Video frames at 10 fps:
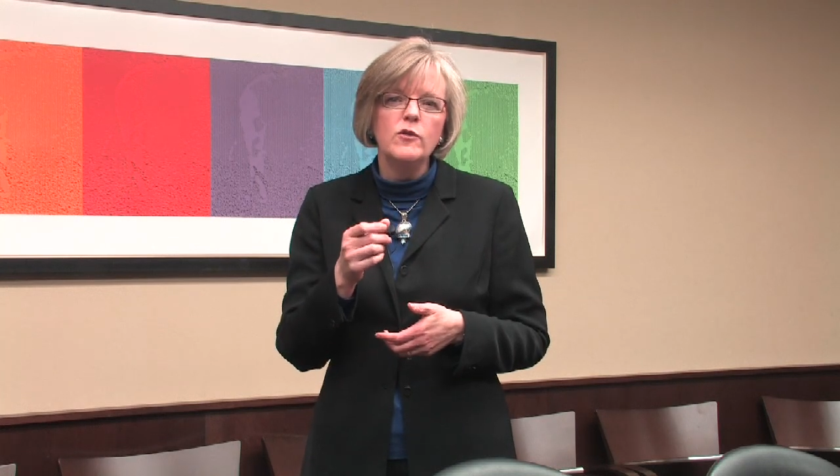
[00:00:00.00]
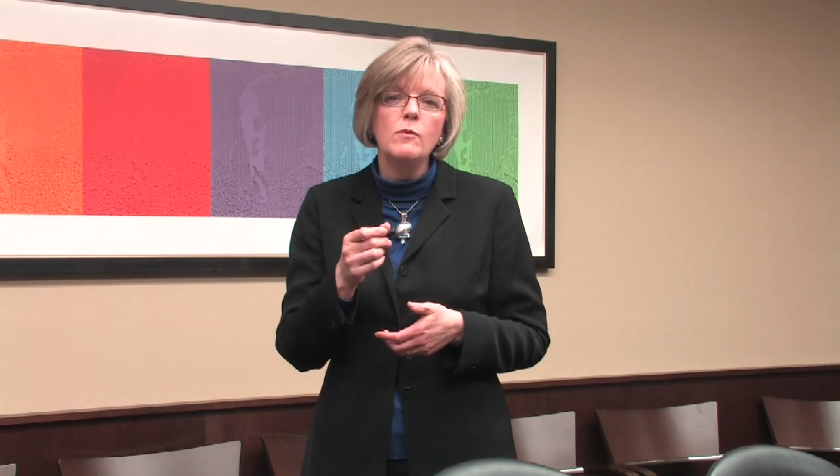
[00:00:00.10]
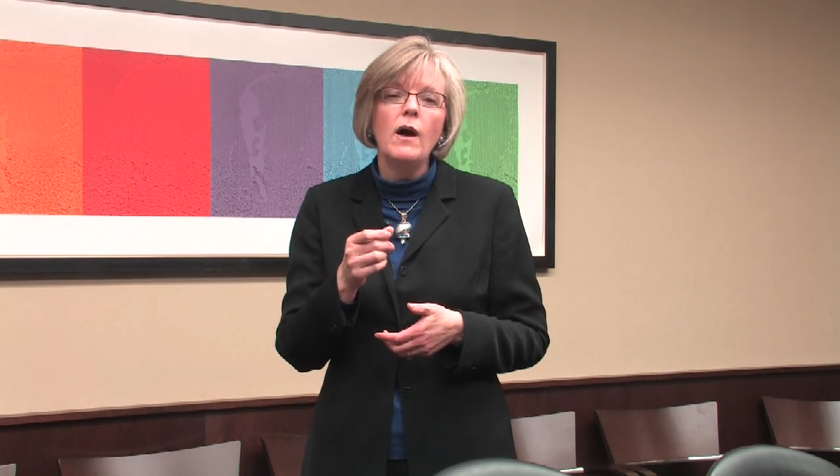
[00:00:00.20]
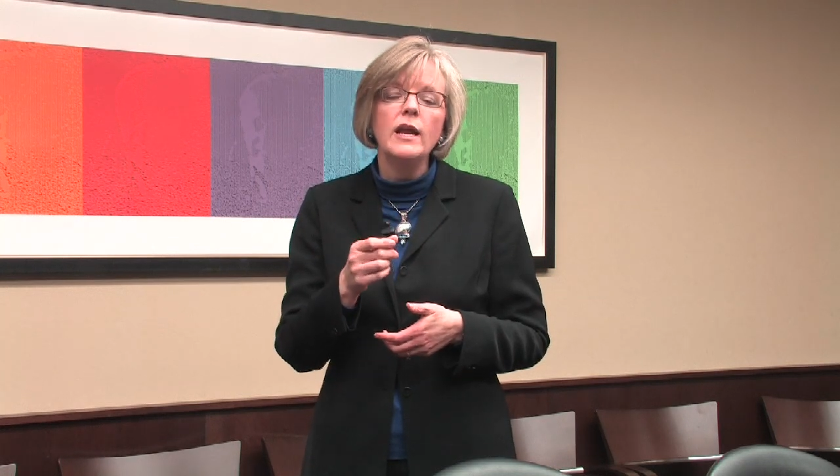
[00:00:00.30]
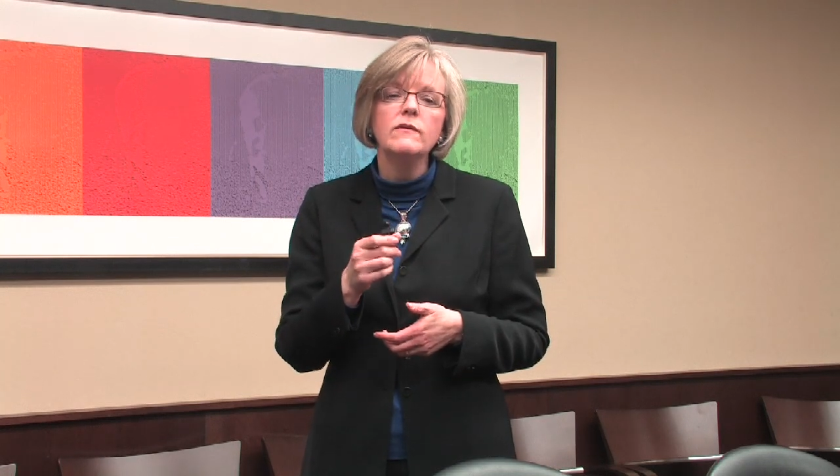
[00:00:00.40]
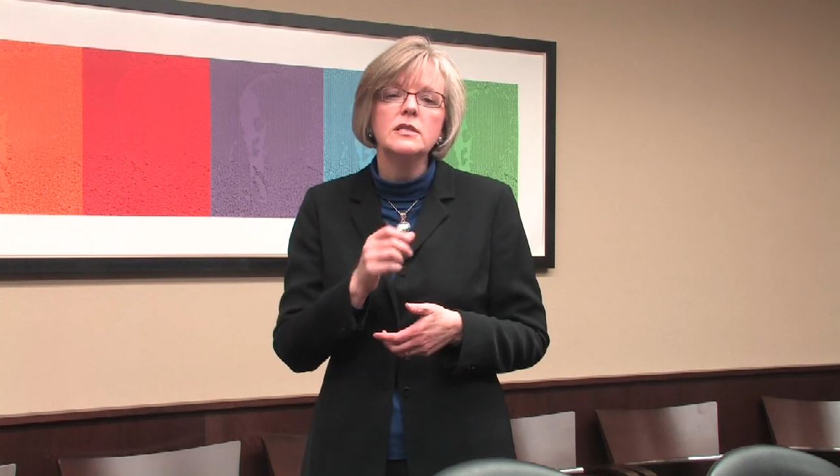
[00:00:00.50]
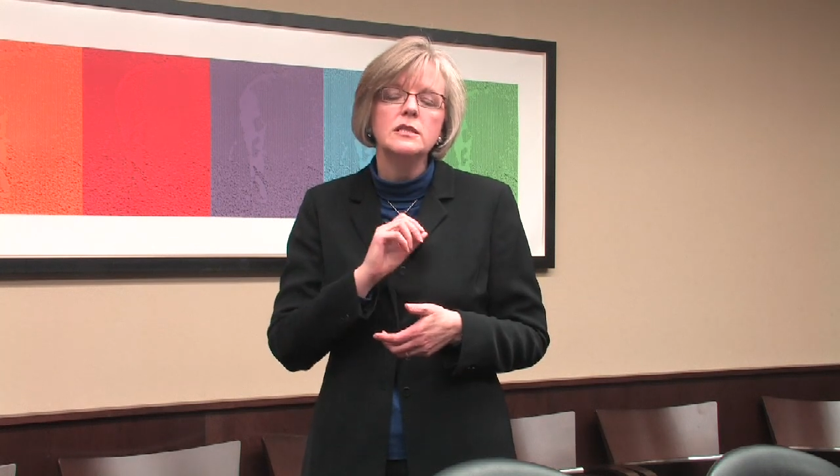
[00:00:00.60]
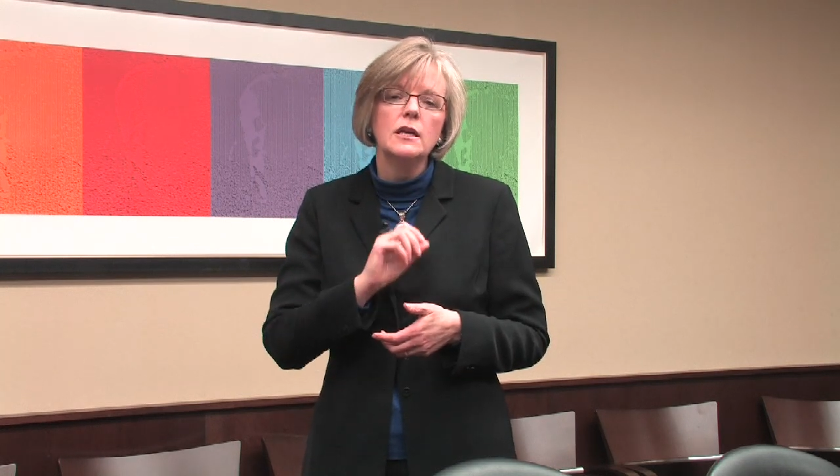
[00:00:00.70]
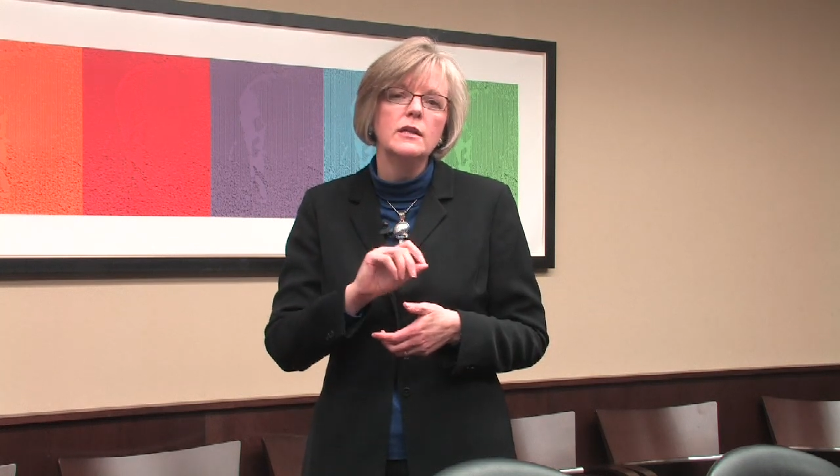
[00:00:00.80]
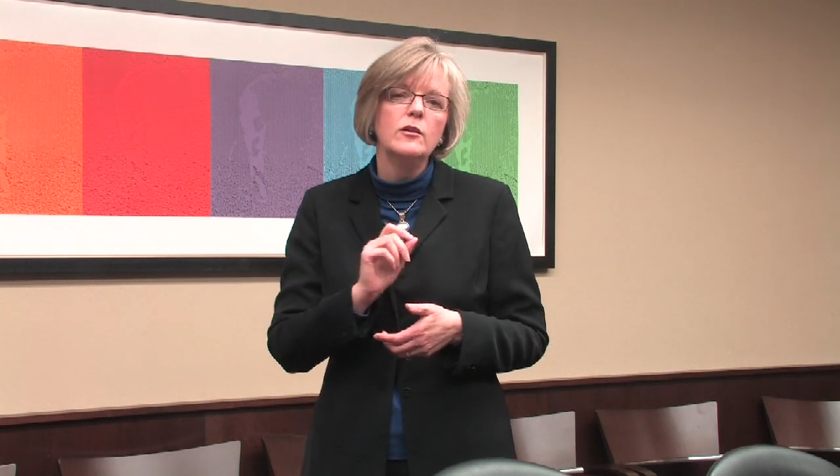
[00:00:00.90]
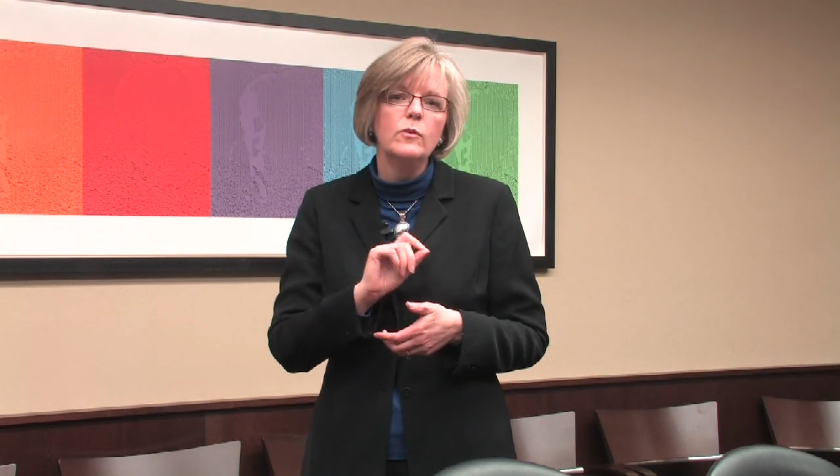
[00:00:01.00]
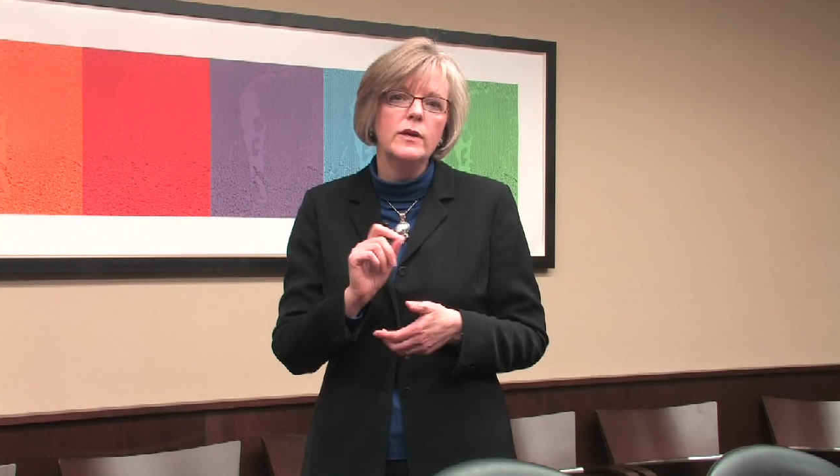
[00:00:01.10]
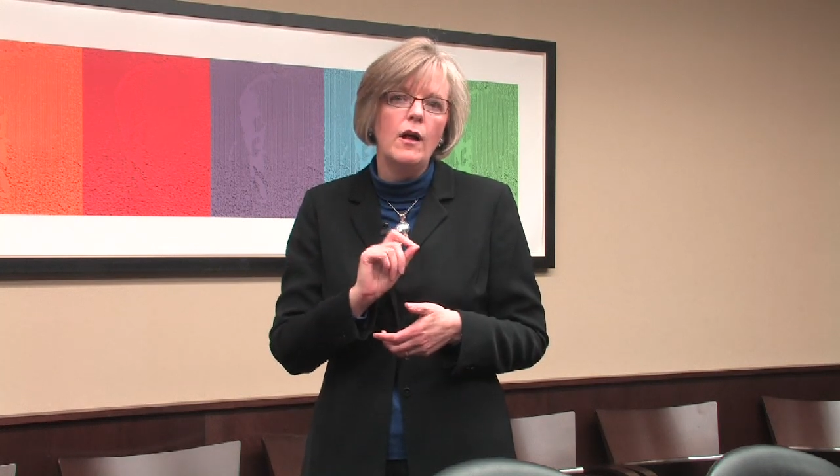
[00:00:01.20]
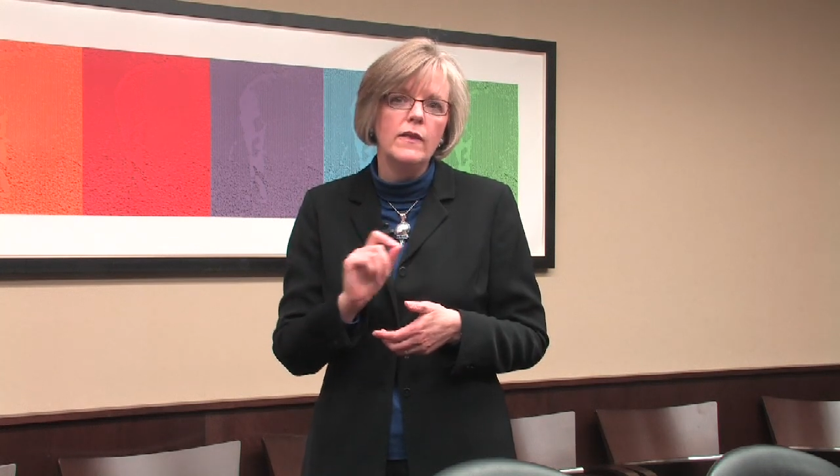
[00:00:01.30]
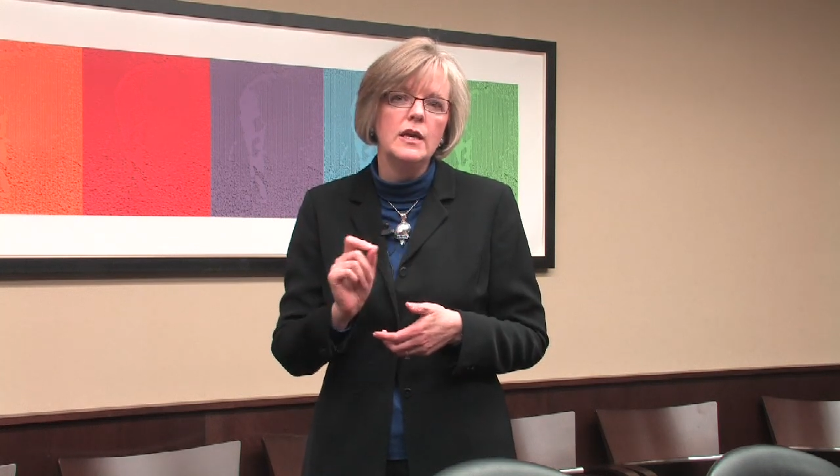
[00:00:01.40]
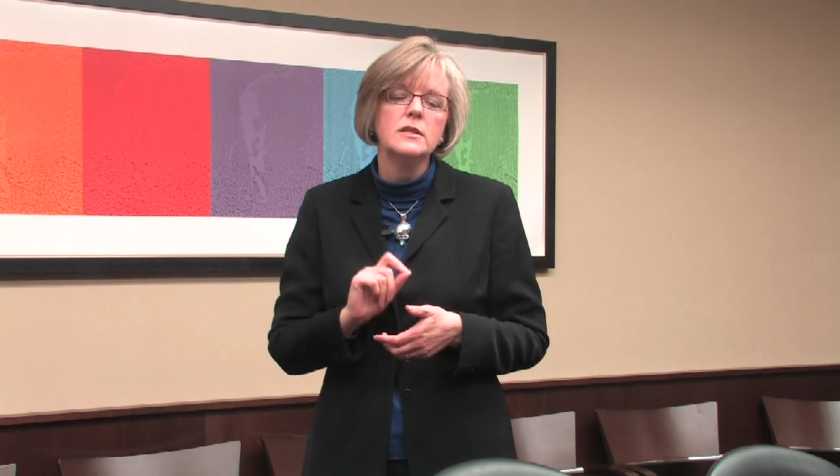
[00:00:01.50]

You might even see a little bit on the